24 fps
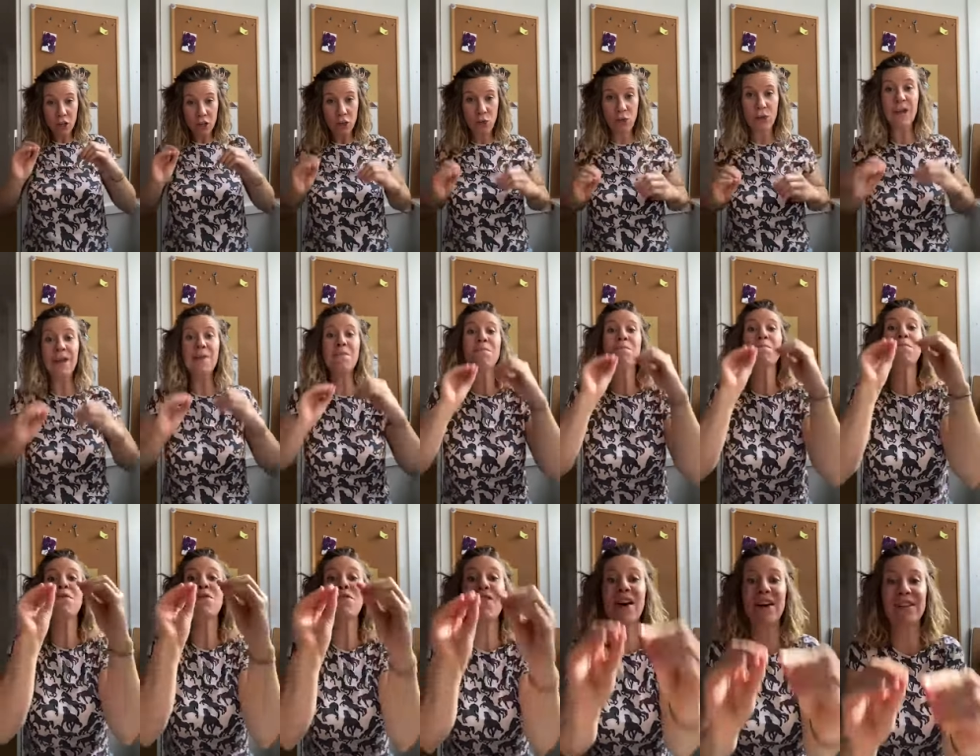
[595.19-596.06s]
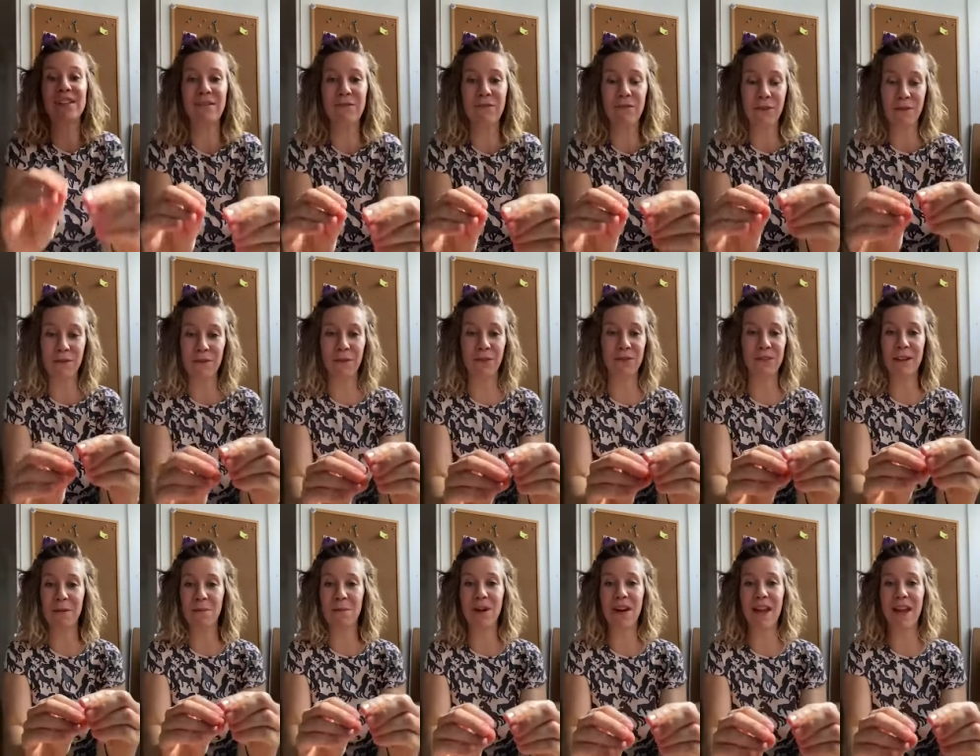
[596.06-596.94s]
to improvise in front of
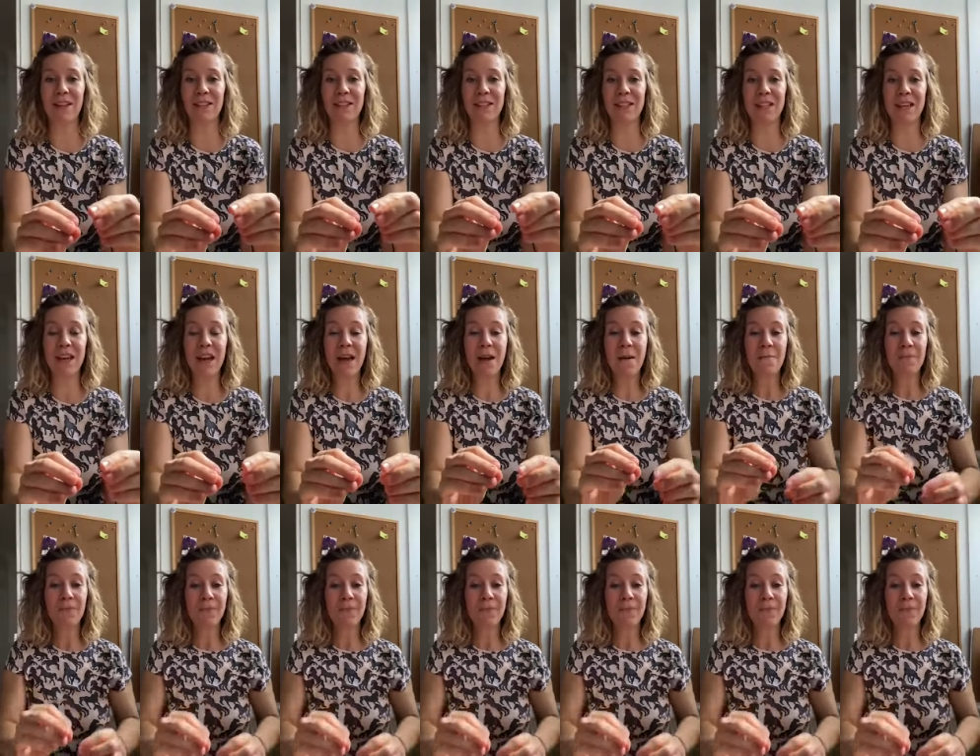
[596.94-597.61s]
someone else.